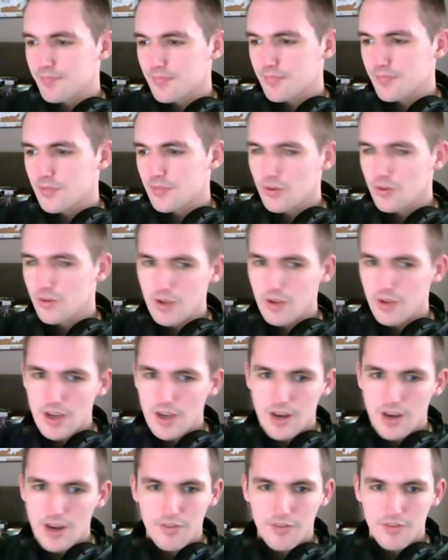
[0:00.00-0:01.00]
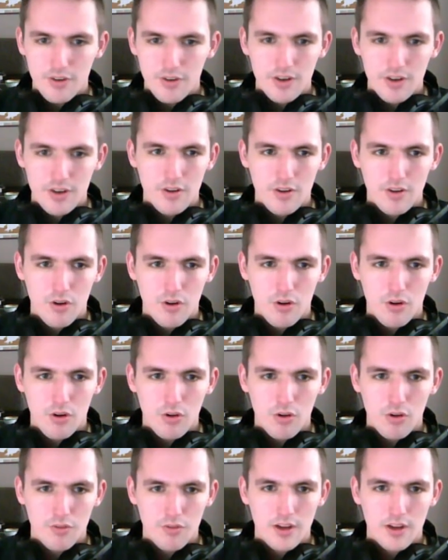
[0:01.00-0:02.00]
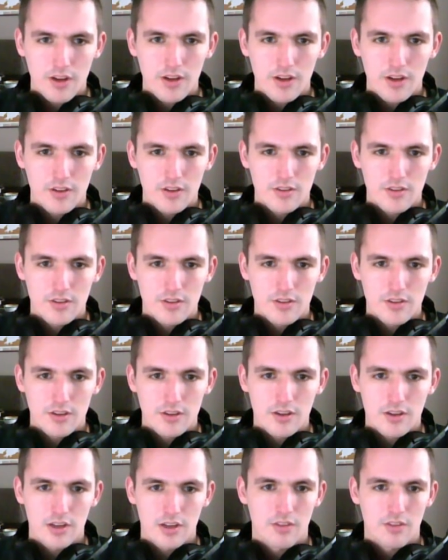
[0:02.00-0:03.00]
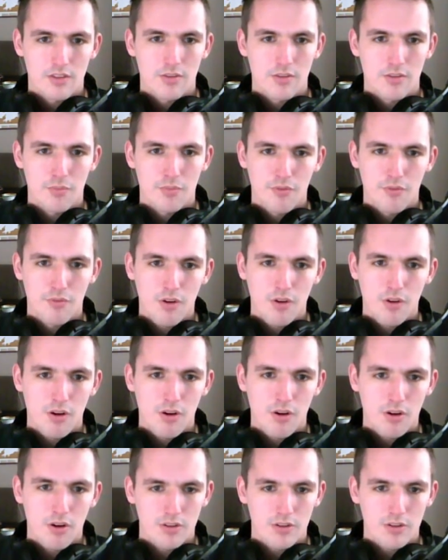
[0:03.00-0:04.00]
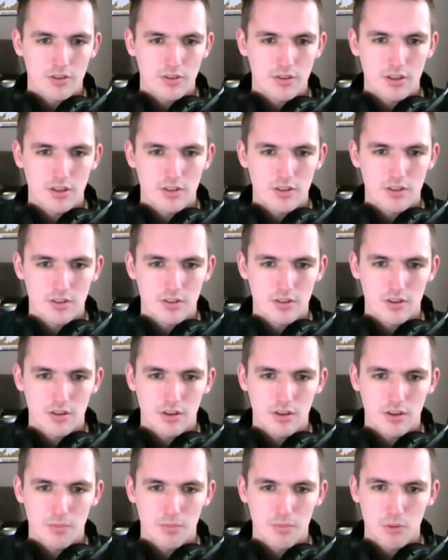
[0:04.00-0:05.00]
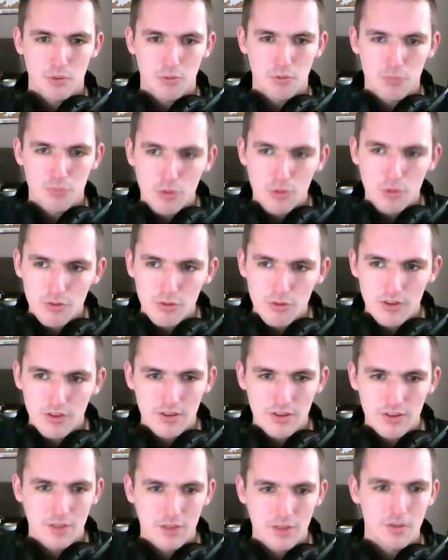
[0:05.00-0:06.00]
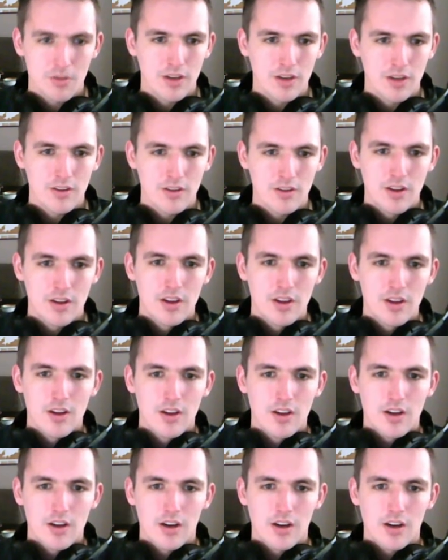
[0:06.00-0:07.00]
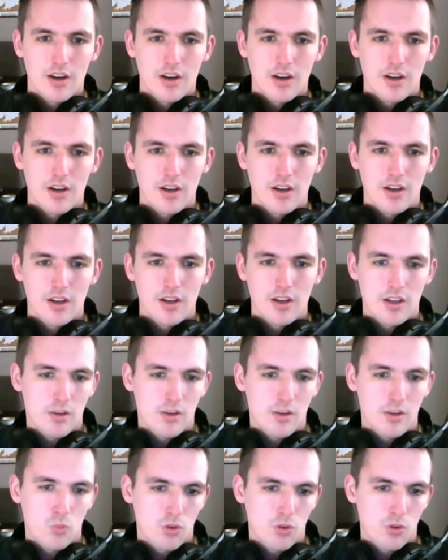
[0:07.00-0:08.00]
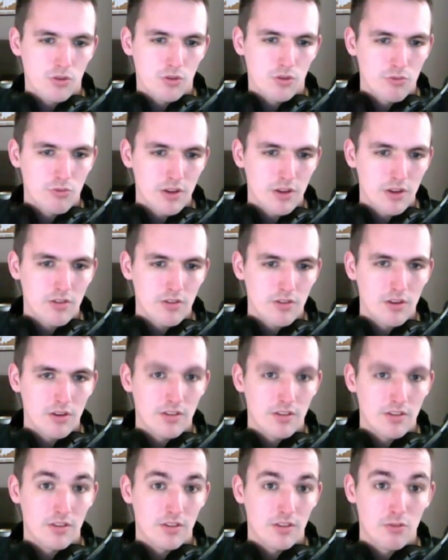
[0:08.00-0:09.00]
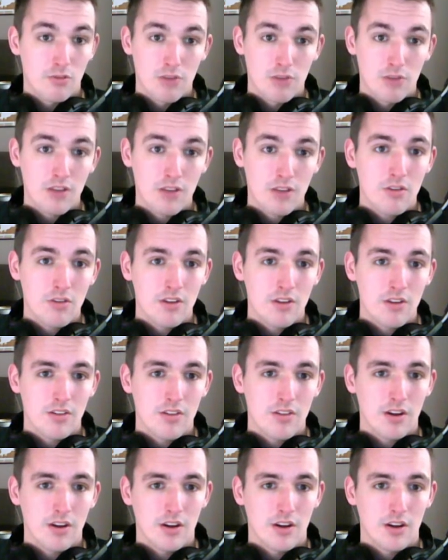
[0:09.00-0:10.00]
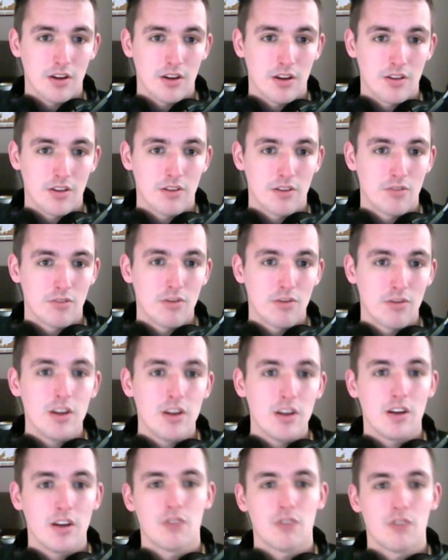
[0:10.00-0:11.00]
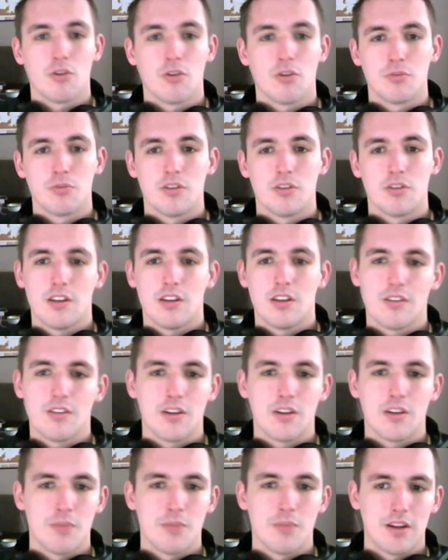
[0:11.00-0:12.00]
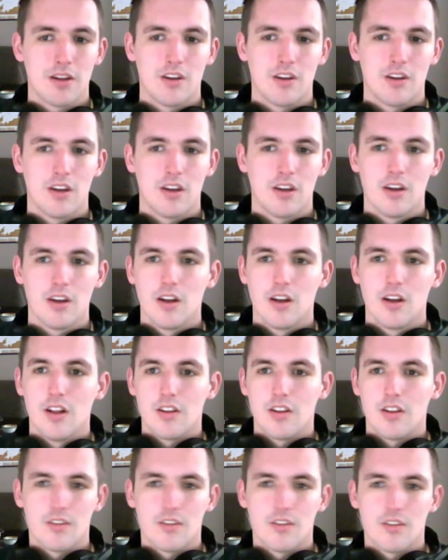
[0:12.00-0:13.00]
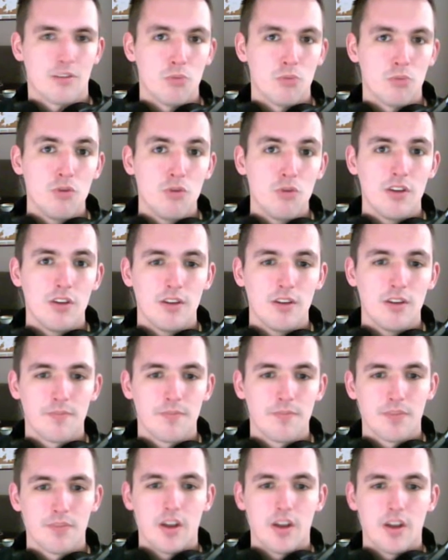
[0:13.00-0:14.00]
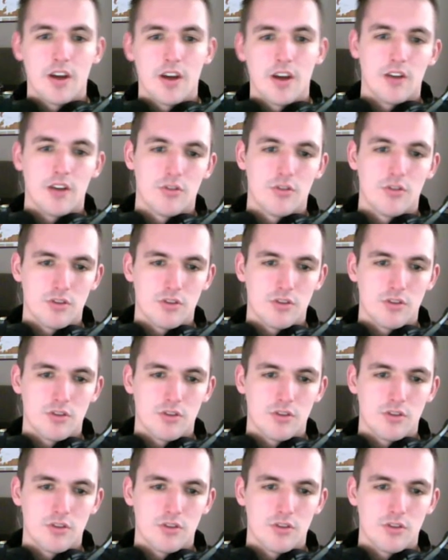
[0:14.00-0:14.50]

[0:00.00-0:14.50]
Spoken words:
So yeah, after I did all of that and added some fog and changed the post-processing a bit, I wanted to render it. And to render it, there's a really nice option inside Matinee that says movie, and you're just